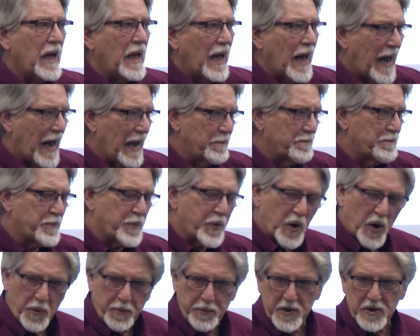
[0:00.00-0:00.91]
I'm
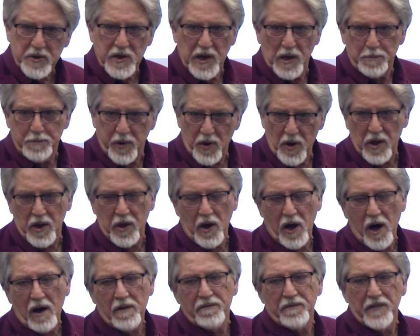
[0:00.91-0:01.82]
purposely pulling
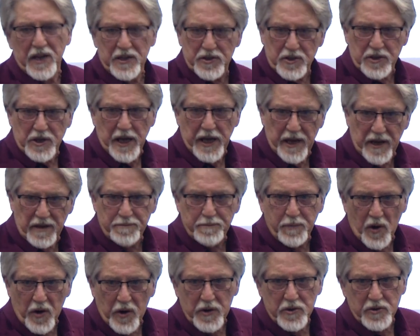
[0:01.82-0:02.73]
off vegetative
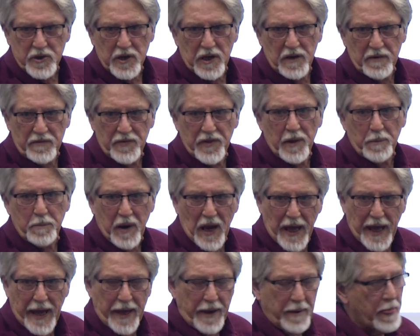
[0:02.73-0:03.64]
parts of the
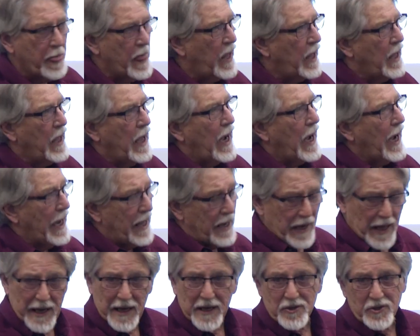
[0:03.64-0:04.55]
plant.
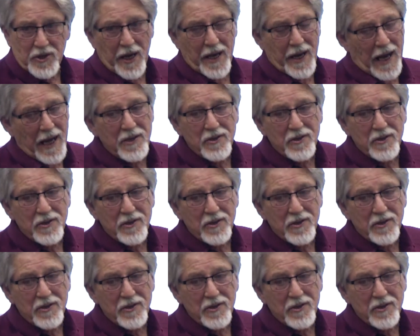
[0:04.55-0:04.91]
Like I said, I